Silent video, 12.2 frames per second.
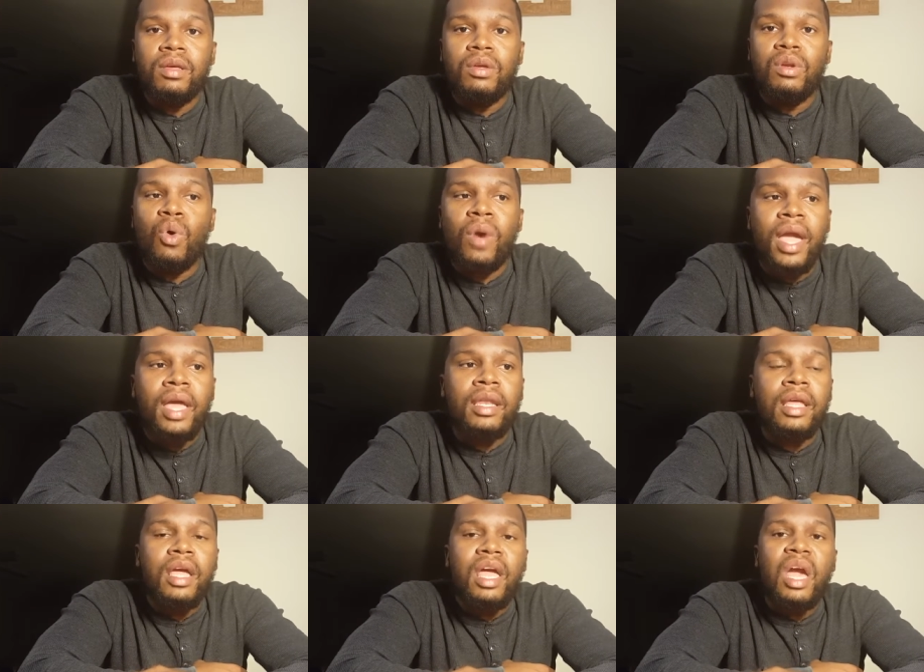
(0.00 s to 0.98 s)
You know,
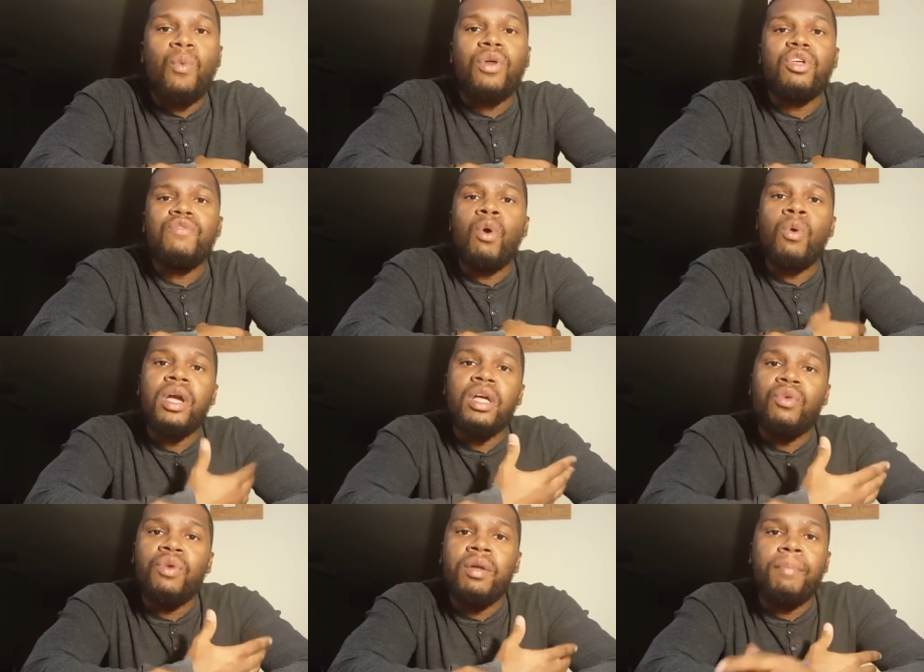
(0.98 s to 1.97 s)
and and whether you vote
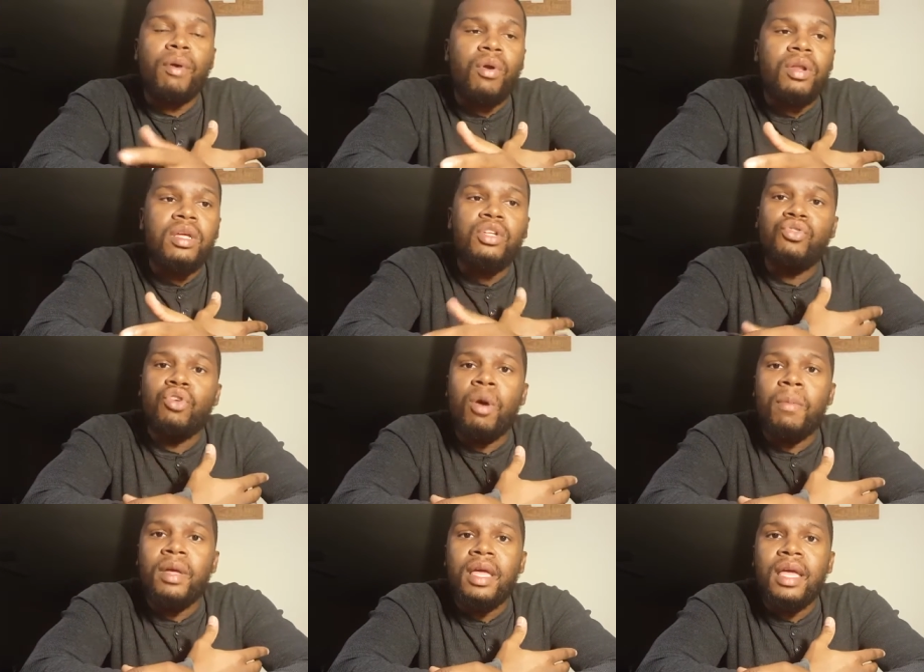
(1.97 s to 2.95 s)
Hillary, Bernie,
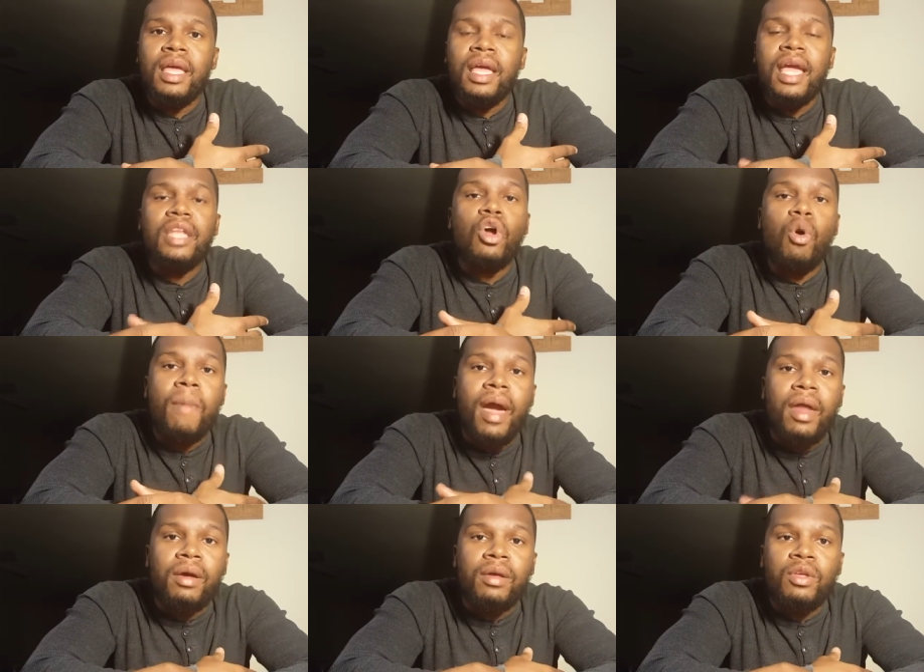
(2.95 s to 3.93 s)
Trump, it don't
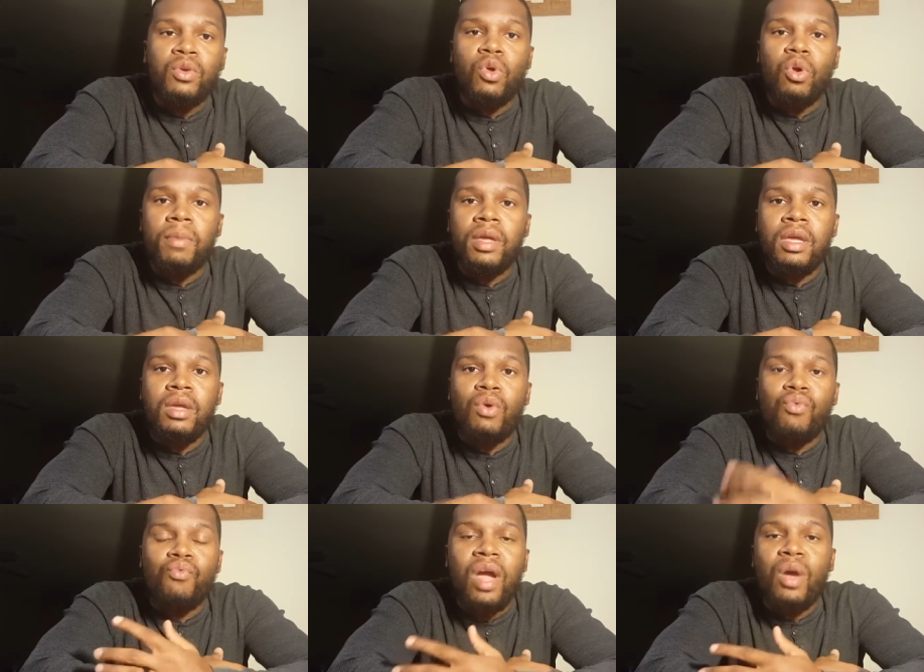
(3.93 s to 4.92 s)
matter. You know what I
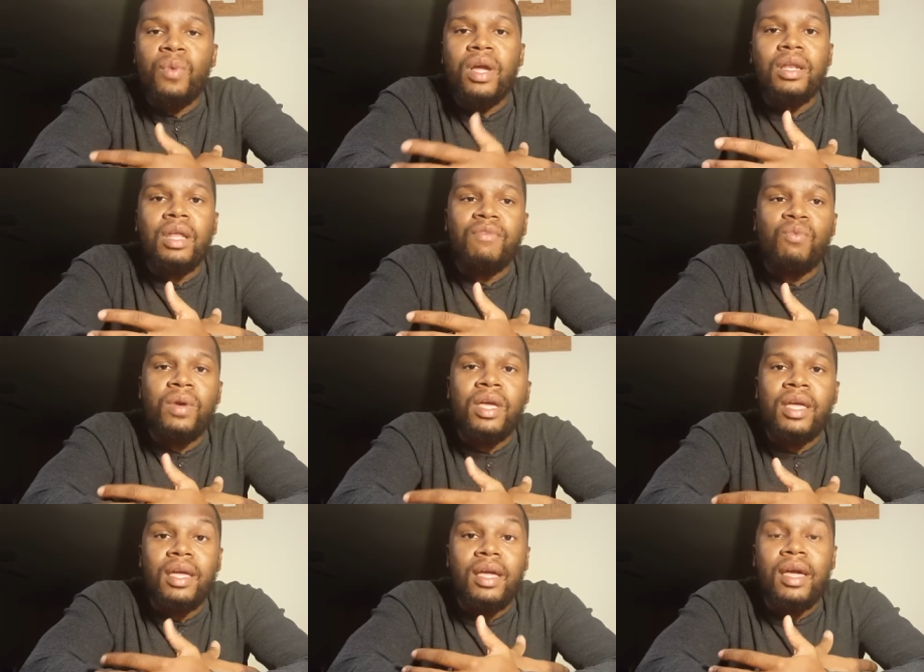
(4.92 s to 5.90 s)
mean? Right wing, left
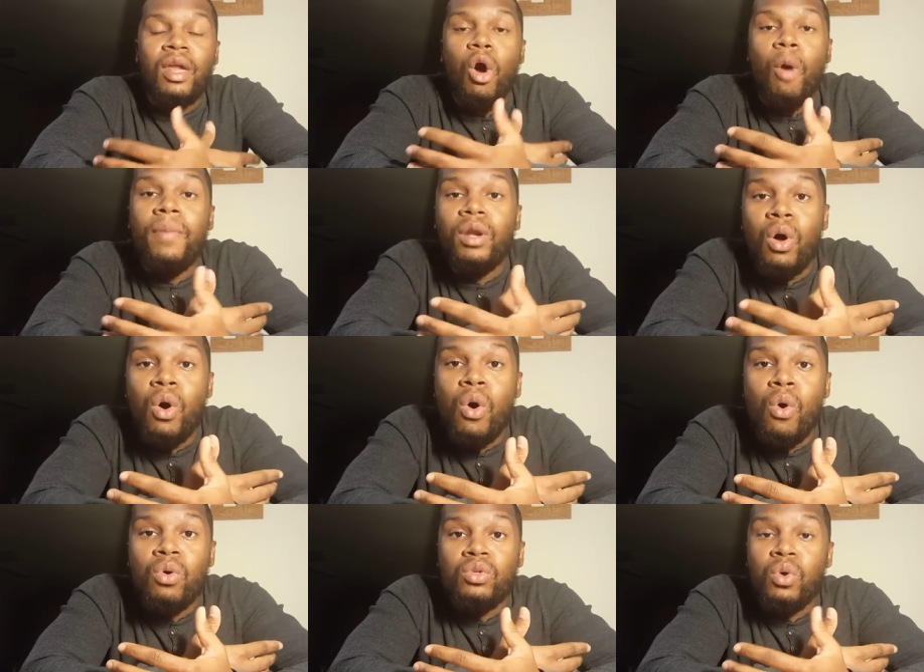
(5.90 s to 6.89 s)
wing, it all
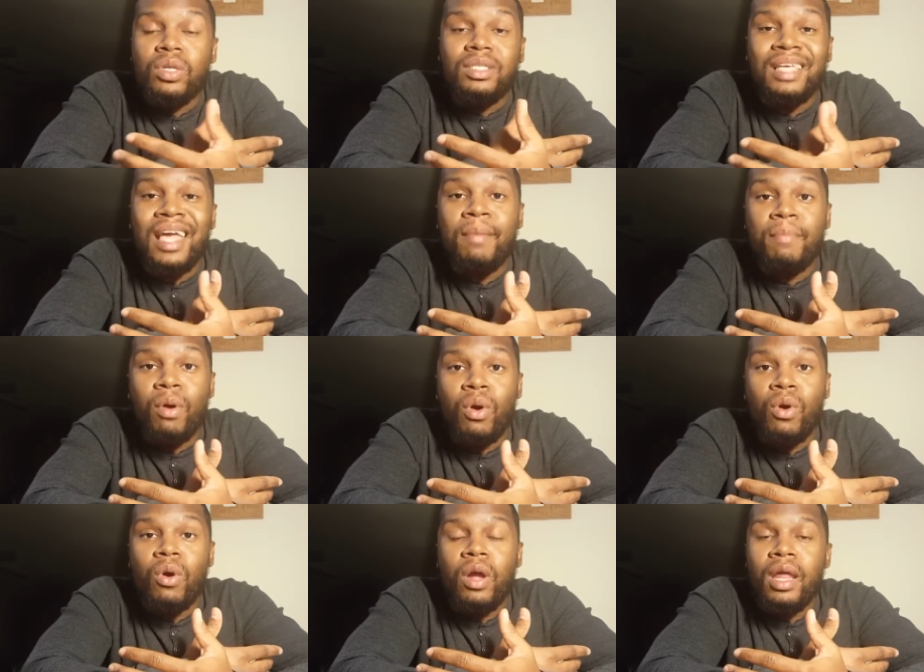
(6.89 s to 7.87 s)
belongs on the same
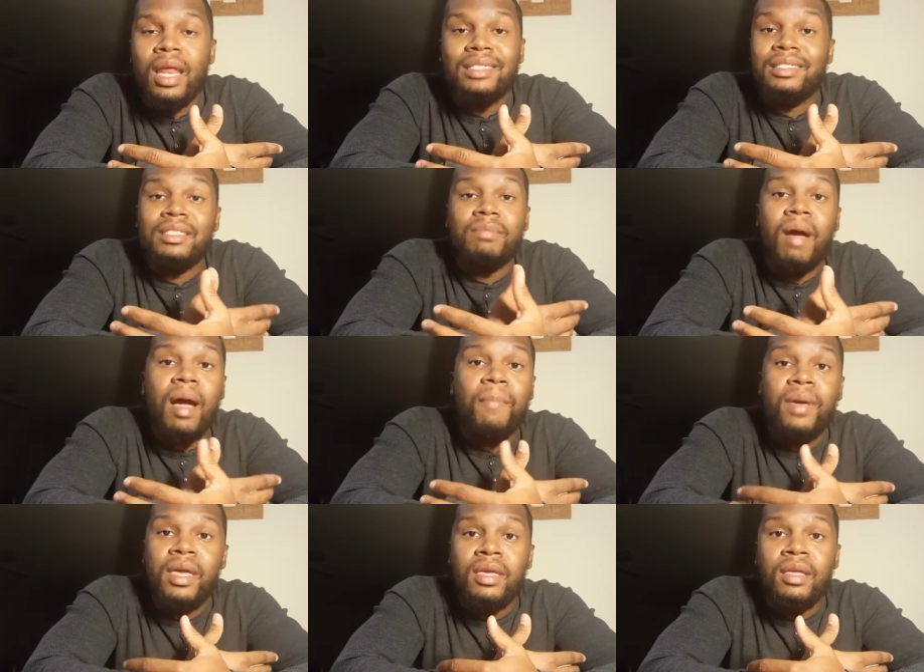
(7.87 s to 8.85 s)
bird. That's just my
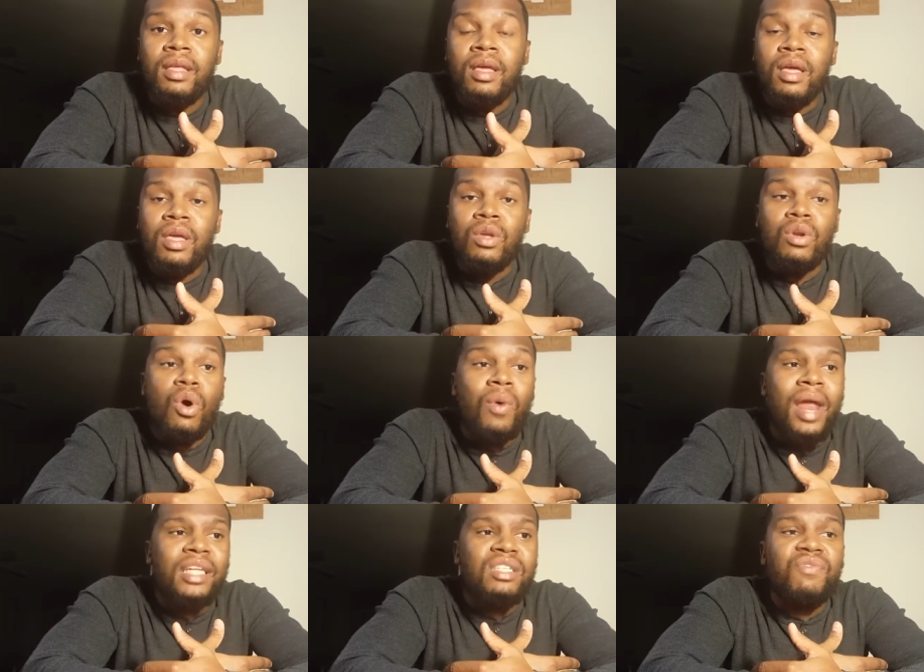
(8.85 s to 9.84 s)
opinion. You
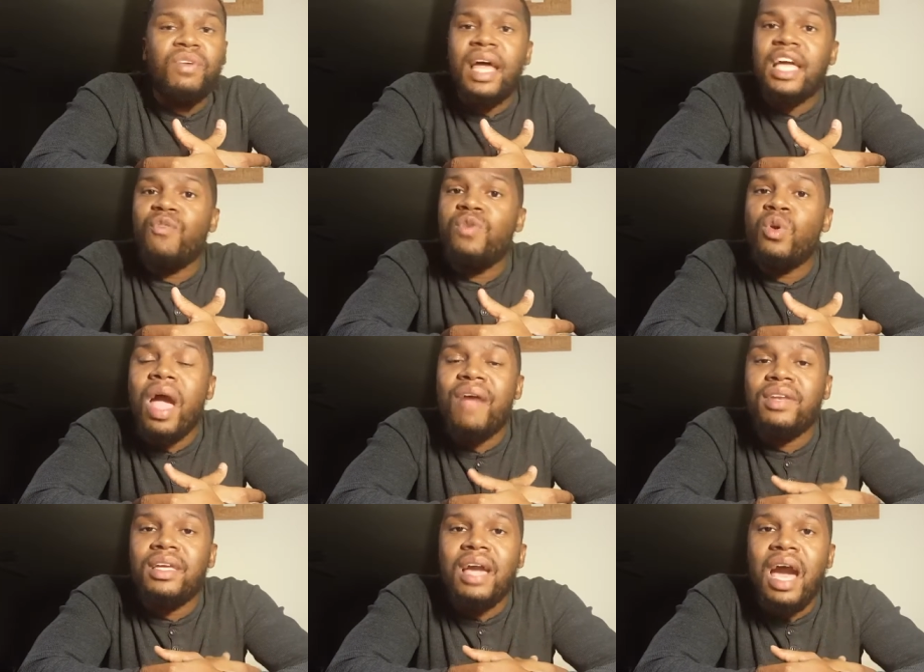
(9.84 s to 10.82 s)
know, and I just feel like if we don't
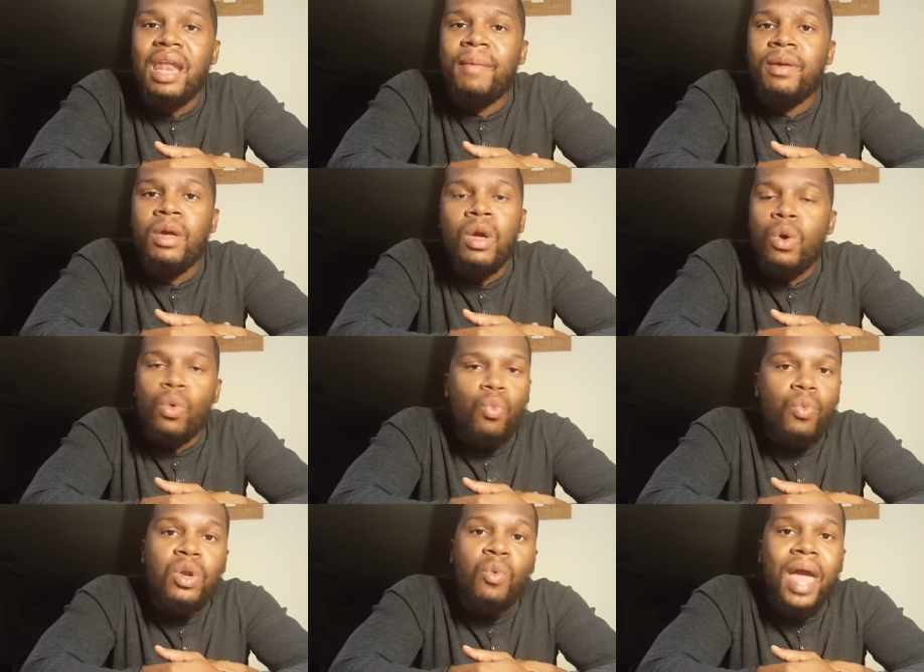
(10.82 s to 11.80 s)
have an economy,
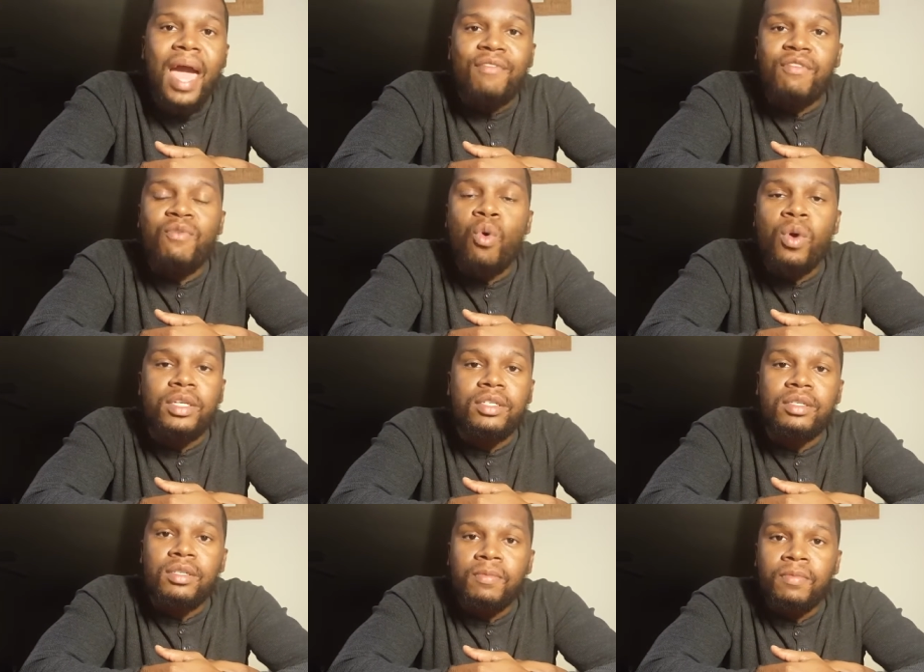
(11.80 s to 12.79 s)
we don't have a
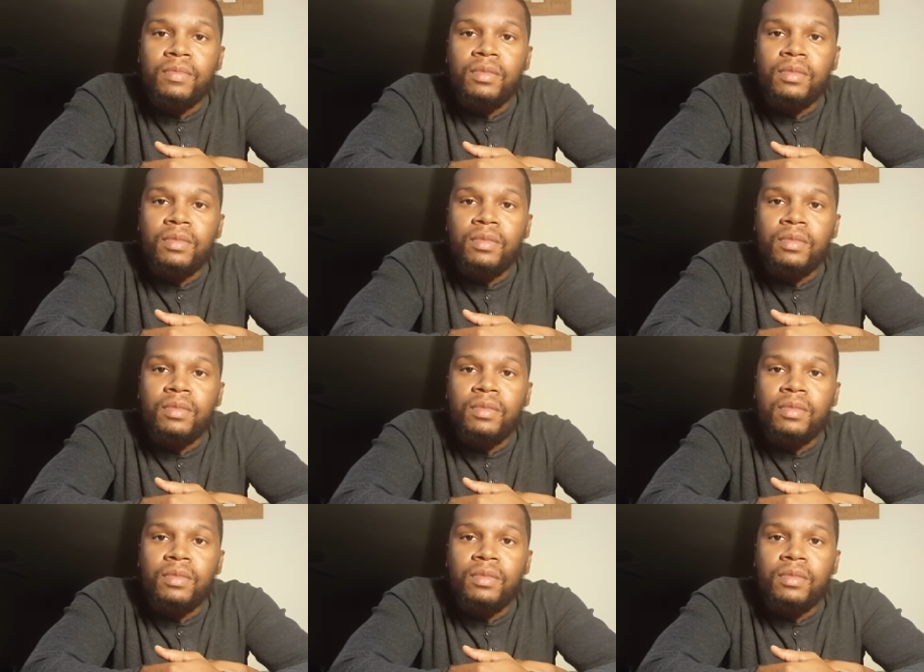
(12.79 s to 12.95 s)
voice.